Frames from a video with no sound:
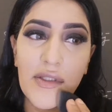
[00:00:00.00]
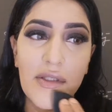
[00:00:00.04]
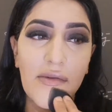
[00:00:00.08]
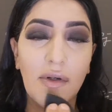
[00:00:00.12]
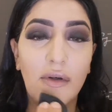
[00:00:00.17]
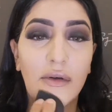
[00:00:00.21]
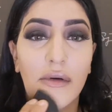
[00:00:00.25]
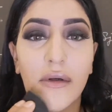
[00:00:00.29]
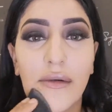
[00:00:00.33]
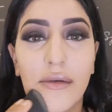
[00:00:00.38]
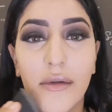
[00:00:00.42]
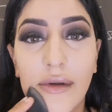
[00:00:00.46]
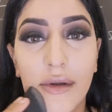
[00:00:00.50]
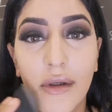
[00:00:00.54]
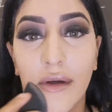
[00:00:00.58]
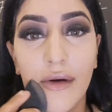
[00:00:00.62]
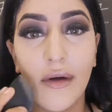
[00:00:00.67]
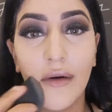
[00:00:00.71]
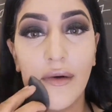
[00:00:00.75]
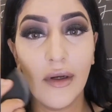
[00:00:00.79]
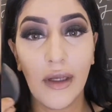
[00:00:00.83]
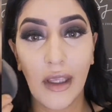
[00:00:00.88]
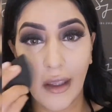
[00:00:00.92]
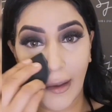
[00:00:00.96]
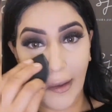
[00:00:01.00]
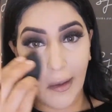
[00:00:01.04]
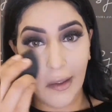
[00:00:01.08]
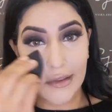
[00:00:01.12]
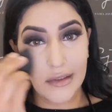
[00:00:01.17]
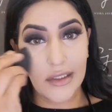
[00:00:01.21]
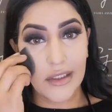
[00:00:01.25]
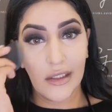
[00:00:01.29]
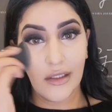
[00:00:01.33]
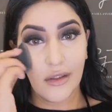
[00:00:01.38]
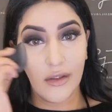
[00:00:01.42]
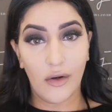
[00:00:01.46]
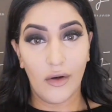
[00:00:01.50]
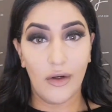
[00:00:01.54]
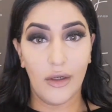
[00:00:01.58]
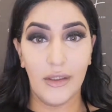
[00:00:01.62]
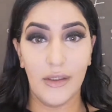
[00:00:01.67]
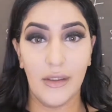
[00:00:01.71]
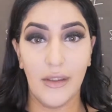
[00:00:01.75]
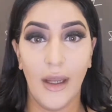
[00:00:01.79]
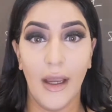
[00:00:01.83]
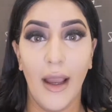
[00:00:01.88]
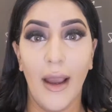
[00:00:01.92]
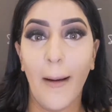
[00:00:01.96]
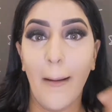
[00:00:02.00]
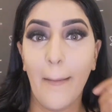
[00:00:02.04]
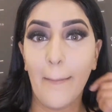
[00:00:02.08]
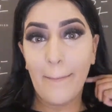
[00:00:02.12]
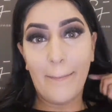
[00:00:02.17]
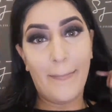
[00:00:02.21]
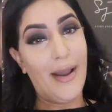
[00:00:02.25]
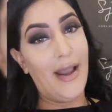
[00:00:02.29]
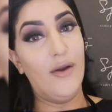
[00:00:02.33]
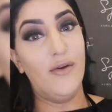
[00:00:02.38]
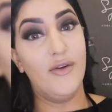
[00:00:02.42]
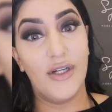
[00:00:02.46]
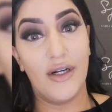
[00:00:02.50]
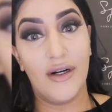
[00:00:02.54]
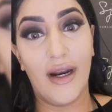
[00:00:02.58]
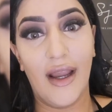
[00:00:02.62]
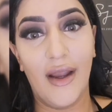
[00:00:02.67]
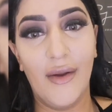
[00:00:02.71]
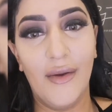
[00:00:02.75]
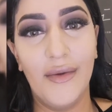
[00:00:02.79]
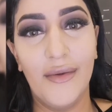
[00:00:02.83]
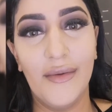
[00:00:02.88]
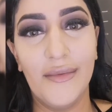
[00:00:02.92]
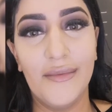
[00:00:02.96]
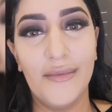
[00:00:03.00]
So okay, concealer on, powder out.